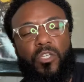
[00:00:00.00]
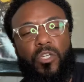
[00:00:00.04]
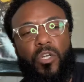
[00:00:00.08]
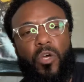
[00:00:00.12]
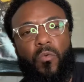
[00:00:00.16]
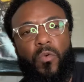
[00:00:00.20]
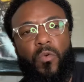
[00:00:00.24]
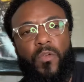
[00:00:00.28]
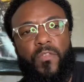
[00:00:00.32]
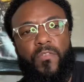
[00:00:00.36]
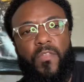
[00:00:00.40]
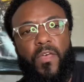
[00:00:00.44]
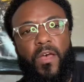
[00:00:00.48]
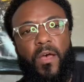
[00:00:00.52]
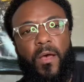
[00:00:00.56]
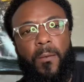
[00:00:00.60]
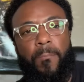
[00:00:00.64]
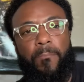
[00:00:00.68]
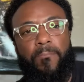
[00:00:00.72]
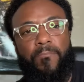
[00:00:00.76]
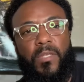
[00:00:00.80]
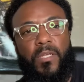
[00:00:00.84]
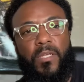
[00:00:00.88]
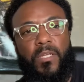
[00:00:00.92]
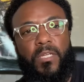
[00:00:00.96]
you know, with
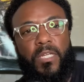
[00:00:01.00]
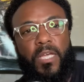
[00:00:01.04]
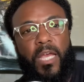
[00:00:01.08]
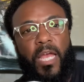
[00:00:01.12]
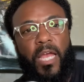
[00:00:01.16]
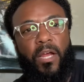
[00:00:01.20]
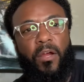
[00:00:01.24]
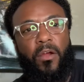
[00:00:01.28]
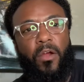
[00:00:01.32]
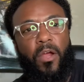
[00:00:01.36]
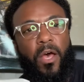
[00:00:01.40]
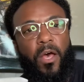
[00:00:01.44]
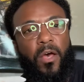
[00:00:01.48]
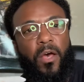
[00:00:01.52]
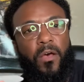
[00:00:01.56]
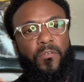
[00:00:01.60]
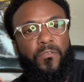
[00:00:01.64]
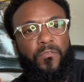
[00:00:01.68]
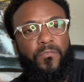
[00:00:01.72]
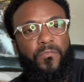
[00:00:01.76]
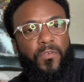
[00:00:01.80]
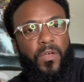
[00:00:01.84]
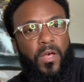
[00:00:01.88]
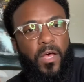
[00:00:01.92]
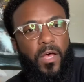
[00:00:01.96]
an air
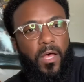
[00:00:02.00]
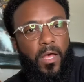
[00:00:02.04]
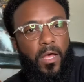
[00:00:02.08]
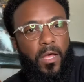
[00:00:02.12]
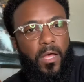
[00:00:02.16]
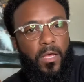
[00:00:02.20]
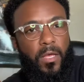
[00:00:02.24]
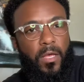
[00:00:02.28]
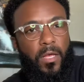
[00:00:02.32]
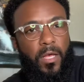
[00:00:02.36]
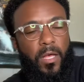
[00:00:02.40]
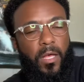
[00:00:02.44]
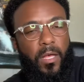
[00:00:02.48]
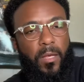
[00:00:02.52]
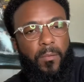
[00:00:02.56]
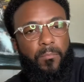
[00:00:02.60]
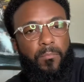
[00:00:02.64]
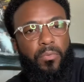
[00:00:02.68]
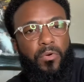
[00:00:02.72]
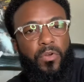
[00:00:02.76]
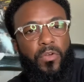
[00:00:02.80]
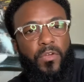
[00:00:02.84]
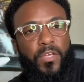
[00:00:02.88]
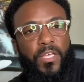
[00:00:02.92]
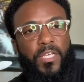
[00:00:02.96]
of
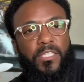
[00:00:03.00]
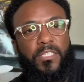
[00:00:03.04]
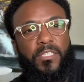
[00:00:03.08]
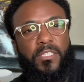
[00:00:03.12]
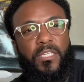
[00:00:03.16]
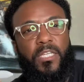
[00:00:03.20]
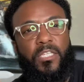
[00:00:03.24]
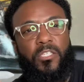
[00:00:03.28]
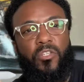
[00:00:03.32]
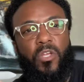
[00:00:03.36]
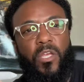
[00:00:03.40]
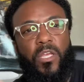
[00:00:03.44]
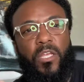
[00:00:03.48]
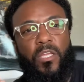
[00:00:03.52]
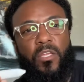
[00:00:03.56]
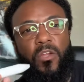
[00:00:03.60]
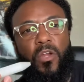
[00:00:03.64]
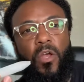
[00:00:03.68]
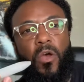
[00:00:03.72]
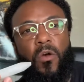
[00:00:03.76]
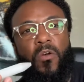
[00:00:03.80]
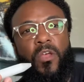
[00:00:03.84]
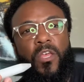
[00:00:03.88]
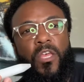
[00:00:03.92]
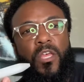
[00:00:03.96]
brilliance, and you
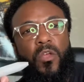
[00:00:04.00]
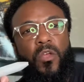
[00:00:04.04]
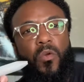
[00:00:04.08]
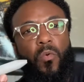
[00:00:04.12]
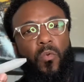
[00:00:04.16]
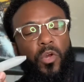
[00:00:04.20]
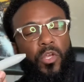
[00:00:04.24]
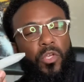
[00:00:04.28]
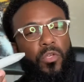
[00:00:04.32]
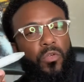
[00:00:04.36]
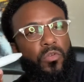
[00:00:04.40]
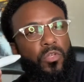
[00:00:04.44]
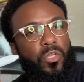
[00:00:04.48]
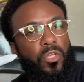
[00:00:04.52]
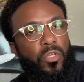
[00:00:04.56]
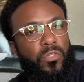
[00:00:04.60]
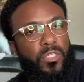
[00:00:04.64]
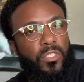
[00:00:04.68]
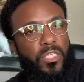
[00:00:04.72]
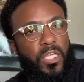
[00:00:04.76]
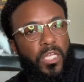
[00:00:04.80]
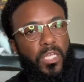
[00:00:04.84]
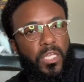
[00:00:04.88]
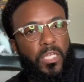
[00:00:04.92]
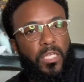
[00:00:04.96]
know, where you're
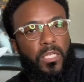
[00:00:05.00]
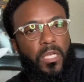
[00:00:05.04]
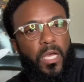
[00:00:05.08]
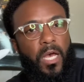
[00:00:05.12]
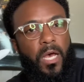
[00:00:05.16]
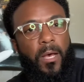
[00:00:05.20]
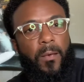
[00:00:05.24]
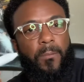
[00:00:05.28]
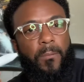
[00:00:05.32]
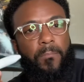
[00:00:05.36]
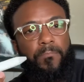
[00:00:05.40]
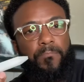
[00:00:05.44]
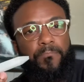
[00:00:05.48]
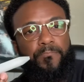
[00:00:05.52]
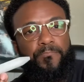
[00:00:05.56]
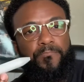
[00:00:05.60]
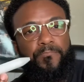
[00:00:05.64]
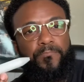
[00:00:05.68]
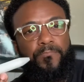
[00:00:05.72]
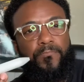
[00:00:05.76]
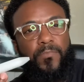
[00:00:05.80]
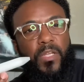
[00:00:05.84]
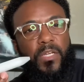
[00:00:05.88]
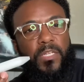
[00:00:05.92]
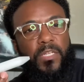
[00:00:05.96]
using
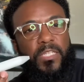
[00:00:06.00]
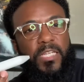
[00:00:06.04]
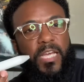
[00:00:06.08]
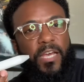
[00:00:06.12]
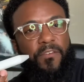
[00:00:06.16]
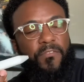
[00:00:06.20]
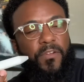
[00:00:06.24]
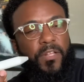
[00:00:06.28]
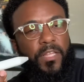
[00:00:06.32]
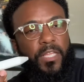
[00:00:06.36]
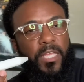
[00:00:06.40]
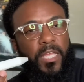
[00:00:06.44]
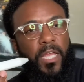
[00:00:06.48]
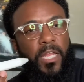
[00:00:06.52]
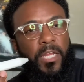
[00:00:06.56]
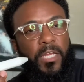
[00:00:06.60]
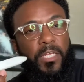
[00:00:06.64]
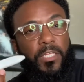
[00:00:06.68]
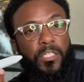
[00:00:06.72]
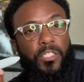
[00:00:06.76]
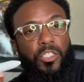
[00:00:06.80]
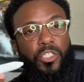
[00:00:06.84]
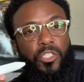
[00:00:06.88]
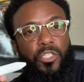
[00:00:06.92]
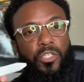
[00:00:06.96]
definitely an
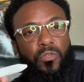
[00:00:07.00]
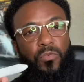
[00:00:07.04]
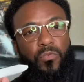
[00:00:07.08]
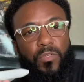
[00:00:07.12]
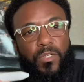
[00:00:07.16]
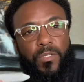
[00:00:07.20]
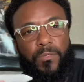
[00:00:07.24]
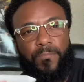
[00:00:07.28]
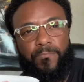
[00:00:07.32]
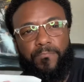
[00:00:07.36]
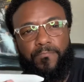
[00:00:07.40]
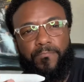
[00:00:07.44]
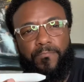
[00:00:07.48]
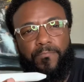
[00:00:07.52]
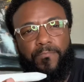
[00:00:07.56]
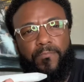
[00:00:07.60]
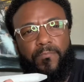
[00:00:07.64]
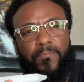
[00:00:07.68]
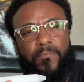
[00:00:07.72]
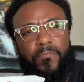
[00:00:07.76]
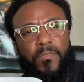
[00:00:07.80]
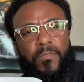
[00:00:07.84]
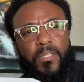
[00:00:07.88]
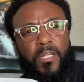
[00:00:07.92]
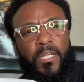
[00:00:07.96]
astute
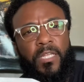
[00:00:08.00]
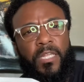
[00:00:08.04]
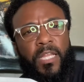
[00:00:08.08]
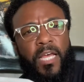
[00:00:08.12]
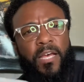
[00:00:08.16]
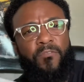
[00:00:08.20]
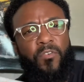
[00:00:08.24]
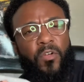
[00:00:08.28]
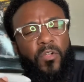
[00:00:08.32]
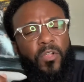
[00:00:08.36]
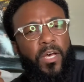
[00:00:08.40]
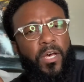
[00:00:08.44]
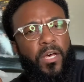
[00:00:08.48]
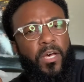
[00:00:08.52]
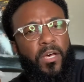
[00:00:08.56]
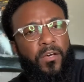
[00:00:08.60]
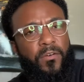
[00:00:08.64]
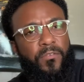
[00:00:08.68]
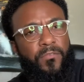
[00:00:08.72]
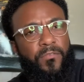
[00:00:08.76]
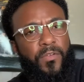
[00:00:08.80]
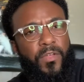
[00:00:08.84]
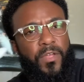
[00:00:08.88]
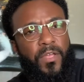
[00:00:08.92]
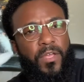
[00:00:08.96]
level
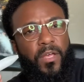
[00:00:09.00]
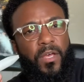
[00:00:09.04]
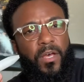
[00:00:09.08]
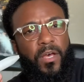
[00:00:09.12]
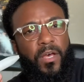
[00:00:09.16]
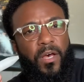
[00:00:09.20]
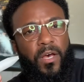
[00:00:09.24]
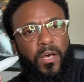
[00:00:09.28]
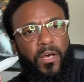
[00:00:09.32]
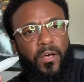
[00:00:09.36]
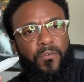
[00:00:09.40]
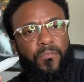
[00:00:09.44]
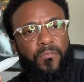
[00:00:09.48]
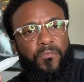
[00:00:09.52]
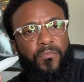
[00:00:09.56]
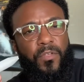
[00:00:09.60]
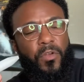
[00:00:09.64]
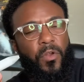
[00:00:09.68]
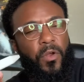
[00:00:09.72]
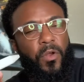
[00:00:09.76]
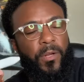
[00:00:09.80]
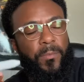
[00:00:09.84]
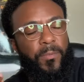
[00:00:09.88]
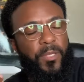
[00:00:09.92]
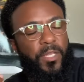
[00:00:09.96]
of you
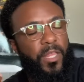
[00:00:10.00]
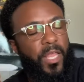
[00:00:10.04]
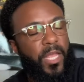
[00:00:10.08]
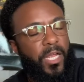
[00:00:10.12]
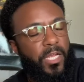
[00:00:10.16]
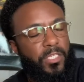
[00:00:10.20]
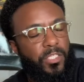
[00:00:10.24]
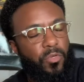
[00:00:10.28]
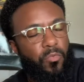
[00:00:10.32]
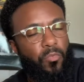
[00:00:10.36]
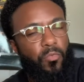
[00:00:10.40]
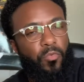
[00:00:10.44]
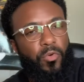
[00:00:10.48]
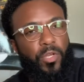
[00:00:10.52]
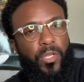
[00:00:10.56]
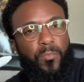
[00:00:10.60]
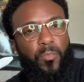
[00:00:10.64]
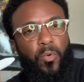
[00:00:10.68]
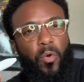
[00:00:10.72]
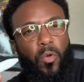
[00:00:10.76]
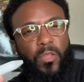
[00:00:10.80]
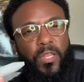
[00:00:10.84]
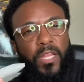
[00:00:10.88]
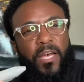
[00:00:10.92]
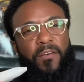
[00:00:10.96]
know what I mean, like a
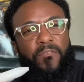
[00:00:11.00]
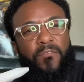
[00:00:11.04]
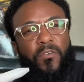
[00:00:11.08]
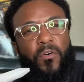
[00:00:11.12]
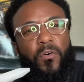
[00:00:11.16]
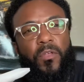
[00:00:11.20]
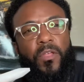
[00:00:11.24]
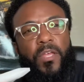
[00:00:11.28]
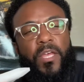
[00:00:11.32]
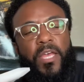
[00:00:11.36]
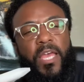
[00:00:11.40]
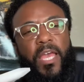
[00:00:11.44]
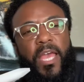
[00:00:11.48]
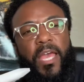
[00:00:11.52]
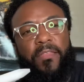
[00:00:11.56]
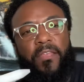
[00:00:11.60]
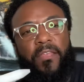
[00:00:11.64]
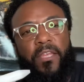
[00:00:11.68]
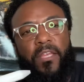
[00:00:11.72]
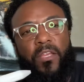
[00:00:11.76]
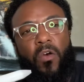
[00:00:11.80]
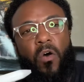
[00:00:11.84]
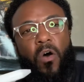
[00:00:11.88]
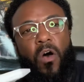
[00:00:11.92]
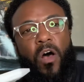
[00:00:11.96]
cerebral level. And
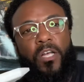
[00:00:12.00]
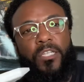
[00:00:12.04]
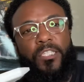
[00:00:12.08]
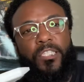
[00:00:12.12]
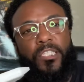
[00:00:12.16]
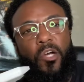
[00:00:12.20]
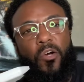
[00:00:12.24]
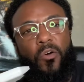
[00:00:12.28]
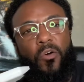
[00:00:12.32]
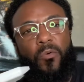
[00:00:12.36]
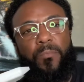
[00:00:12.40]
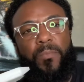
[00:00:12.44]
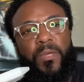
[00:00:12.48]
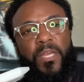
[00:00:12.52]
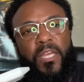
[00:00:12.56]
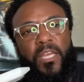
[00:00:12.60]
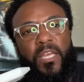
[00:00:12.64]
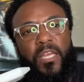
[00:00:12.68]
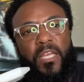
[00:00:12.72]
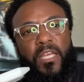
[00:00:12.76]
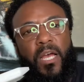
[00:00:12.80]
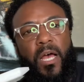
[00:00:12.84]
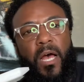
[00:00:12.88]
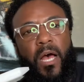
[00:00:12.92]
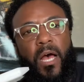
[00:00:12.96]
then also
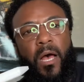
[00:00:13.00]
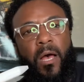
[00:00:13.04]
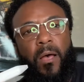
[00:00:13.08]
being